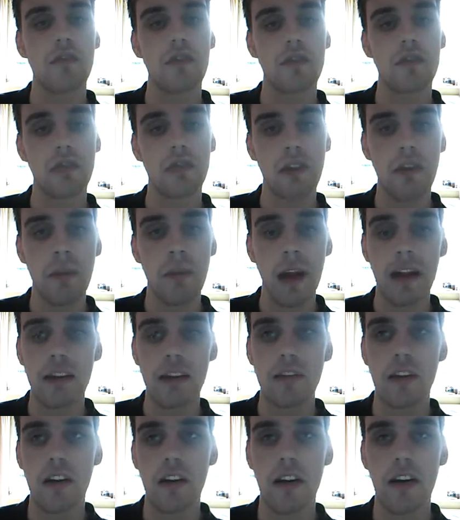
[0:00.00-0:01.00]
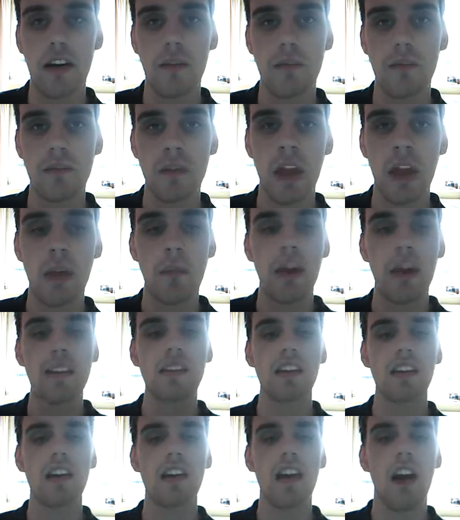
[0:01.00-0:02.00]
for Drew McIntyre.
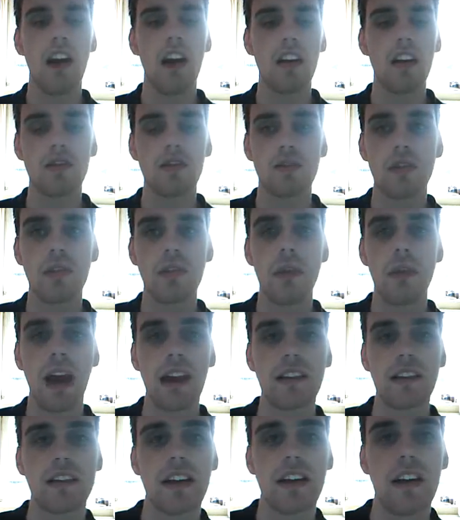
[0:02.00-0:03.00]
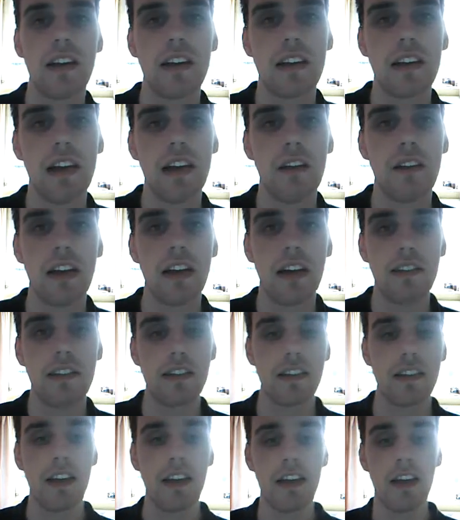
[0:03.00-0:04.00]
Basically, I got Drew McIntyre coming out
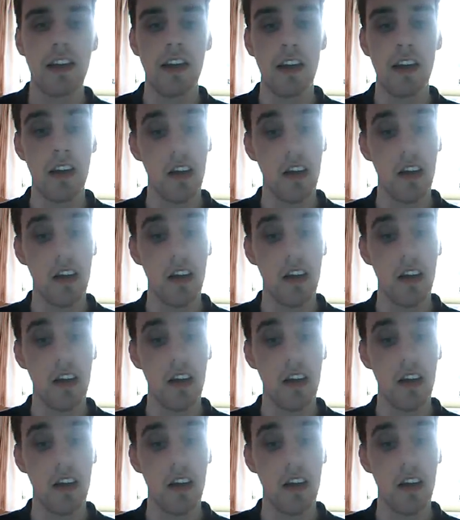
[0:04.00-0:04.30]
saying,